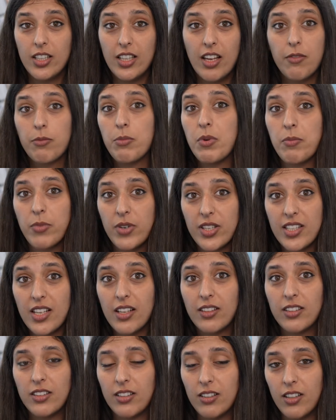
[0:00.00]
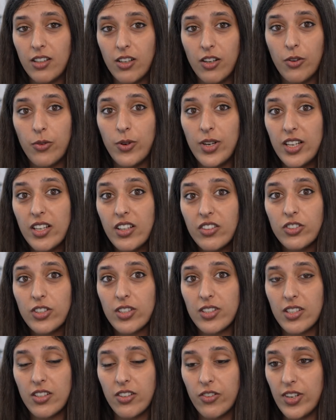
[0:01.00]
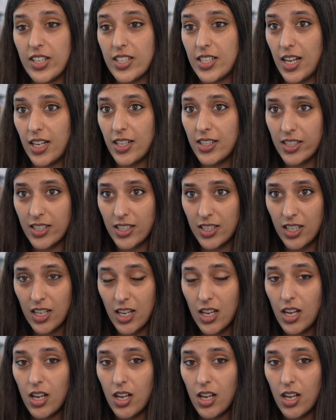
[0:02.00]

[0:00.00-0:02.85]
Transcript: there have been presented the uh, really interesting results,